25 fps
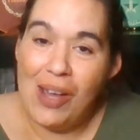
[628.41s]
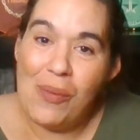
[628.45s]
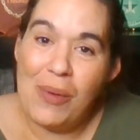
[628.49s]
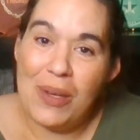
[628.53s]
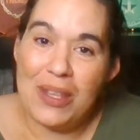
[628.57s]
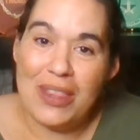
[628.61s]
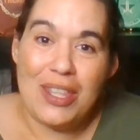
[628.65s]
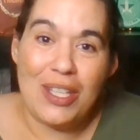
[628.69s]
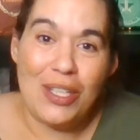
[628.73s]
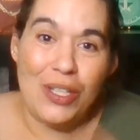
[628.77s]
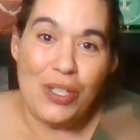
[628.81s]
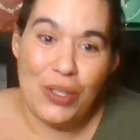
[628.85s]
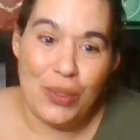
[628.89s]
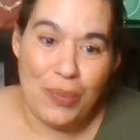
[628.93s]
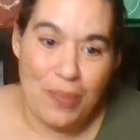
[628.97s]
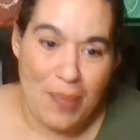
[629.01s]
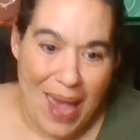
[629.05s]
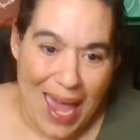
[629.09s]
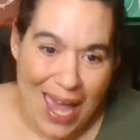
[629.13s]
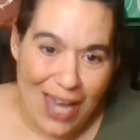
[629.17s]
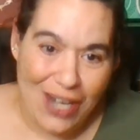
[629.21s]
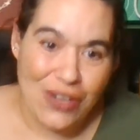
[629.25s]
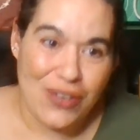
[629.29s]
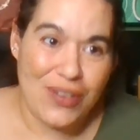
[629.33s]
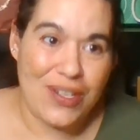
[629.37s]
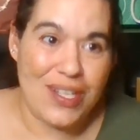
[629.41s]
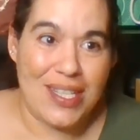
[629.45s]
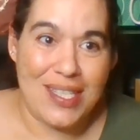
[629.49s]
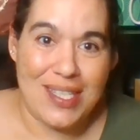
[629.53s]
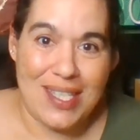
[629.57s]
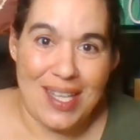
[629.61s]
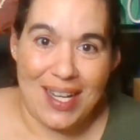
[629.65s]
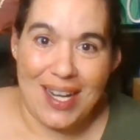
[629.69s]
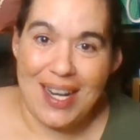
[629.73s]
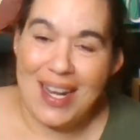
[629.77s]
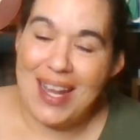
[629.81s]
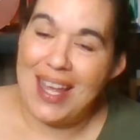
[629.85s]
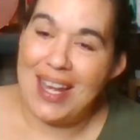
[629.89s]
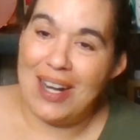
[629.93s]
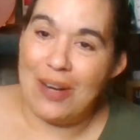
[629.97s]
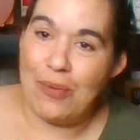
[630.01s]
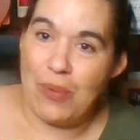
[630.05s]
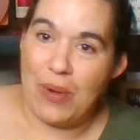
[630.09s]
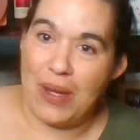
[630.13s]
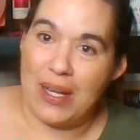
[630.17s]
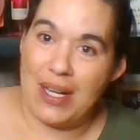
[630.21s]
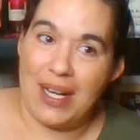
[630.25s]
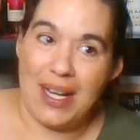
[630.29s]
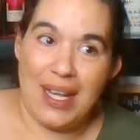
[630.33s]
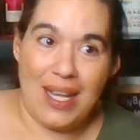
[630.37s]
with the new mattress that I had
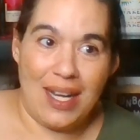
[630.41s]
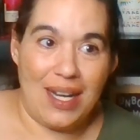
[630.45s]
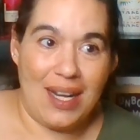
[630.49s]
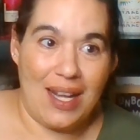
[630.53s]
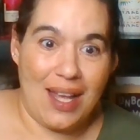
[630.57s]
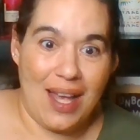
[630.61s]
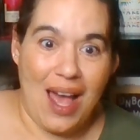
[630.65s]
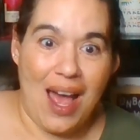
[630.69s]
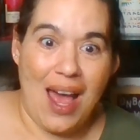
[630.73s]
went ahead and